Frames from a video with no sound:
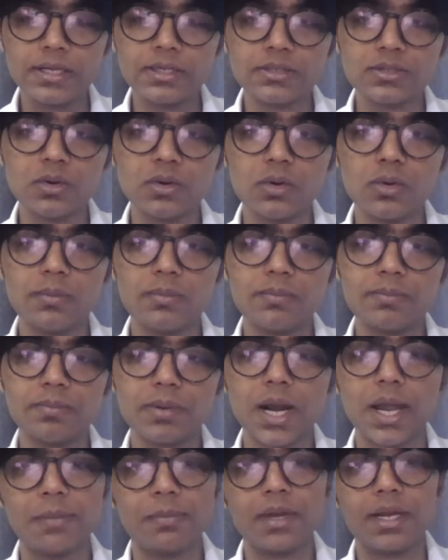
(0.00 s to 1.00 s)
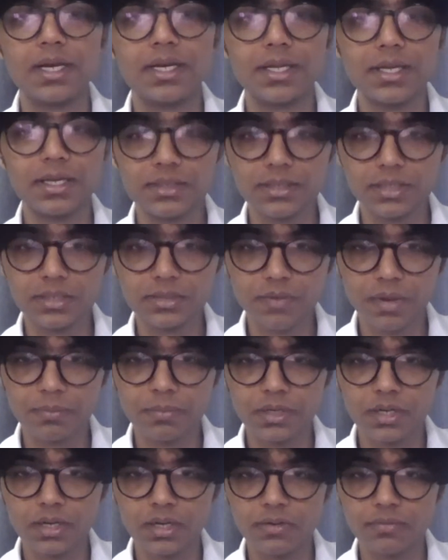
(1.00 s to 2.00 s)
So primarily in this
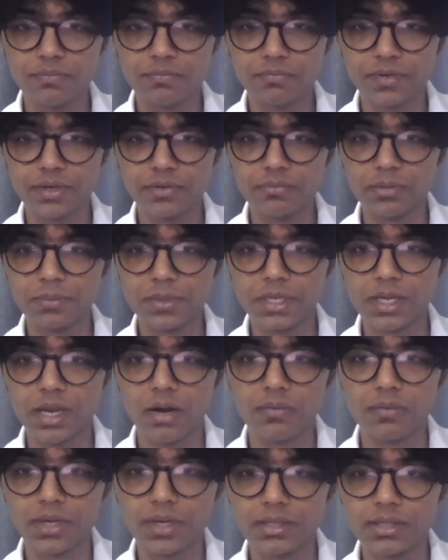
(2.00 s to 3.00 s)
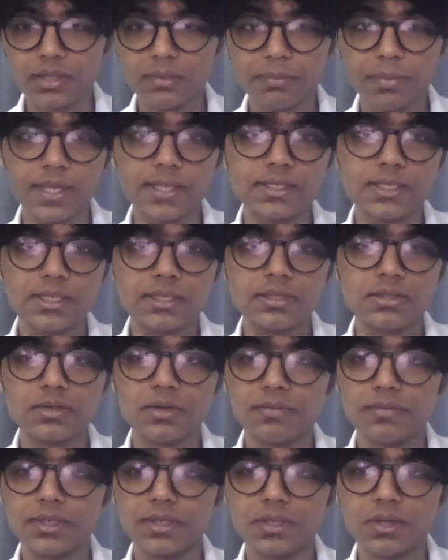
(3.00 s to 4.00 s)
webinar, we will be covering the basics
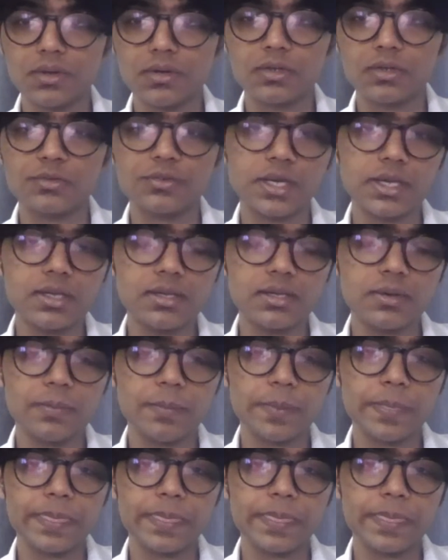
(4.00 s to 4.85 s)
of dishonor of check,